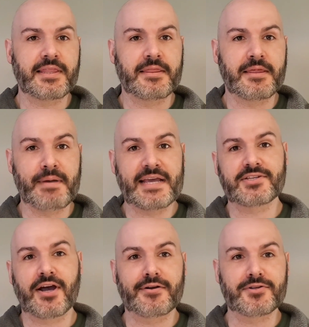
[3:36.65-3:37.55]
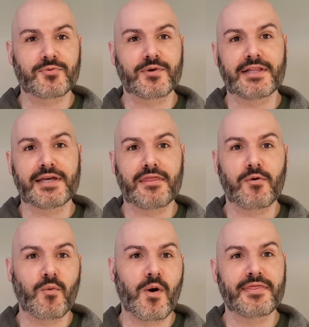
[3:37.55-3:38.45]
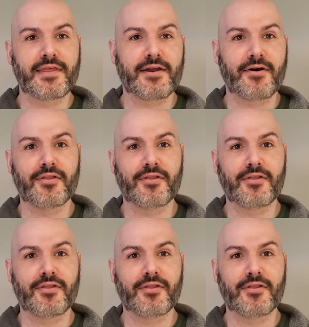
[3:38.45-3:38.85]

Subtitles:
The base card is really the one that all